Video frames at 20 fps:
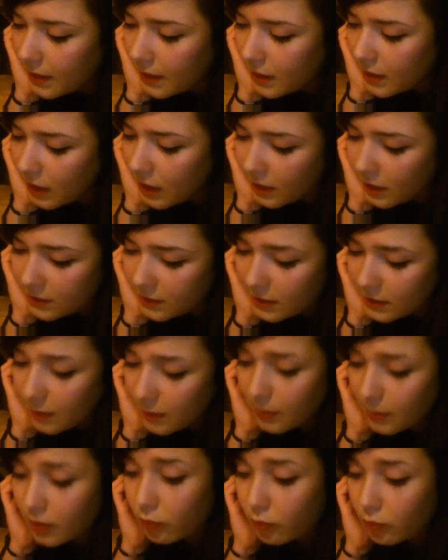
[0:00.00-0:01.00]
I sleep
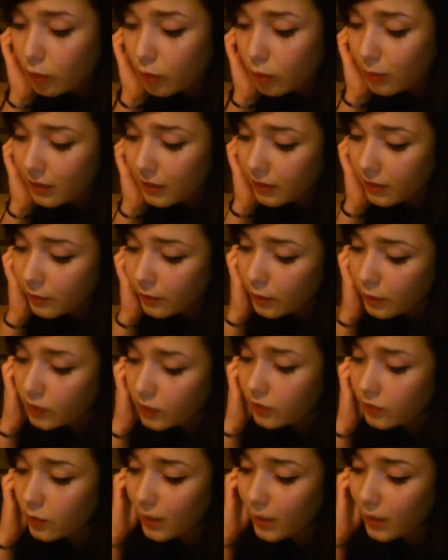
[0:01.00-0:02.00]
in a room at the foot
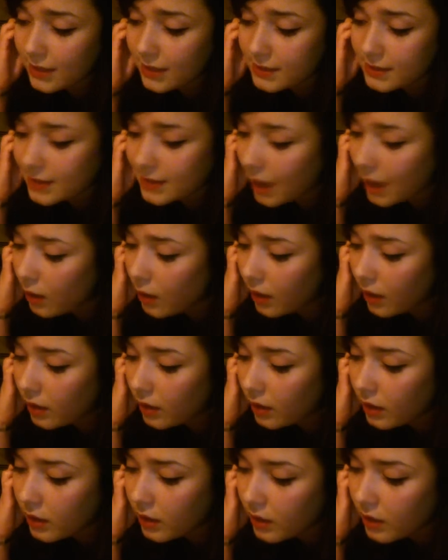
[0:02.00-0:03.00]
of the West Tower,
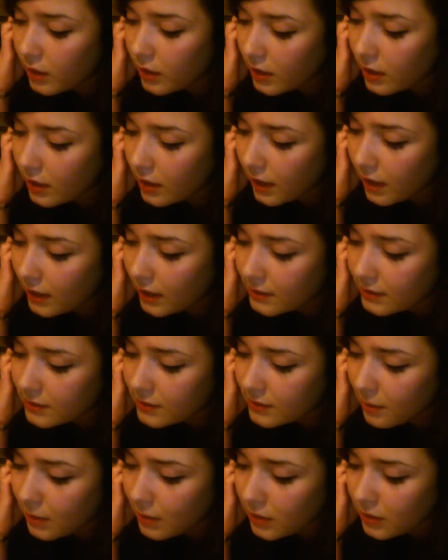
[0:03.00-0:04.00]
and
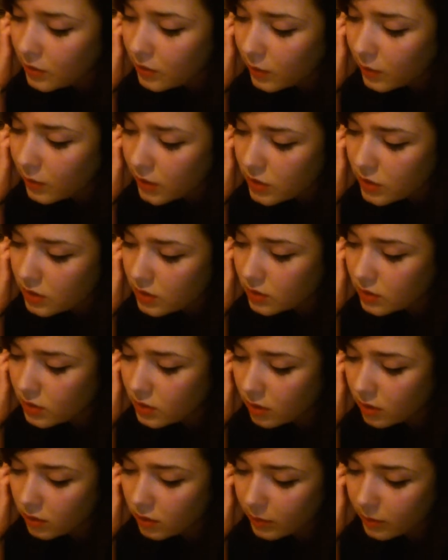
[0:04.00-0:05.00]
some intuition
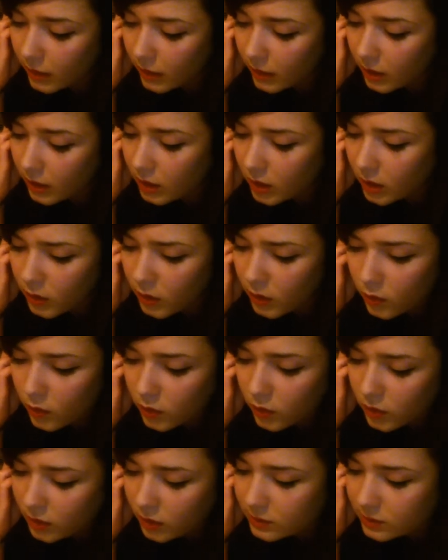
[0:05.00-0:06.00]
told me you could
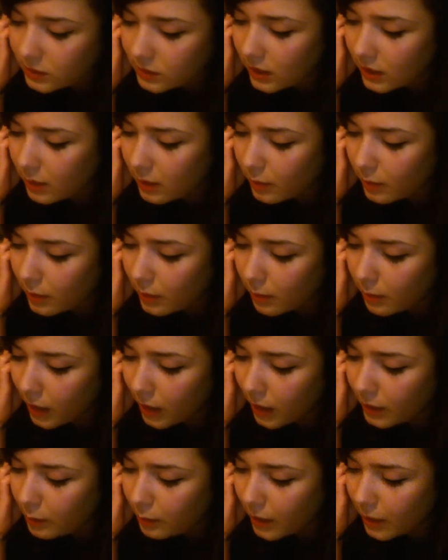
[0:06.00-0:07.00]
not sleep and
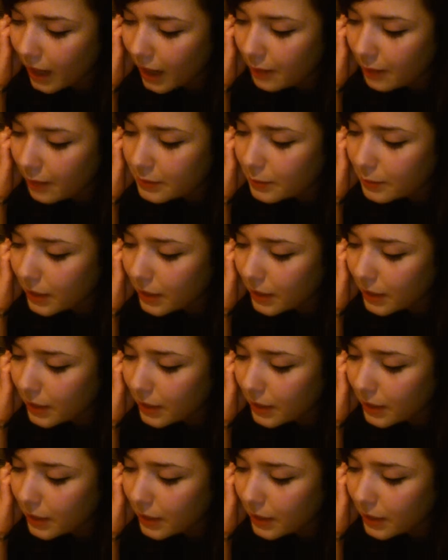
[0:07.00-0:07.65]
might perhaps pass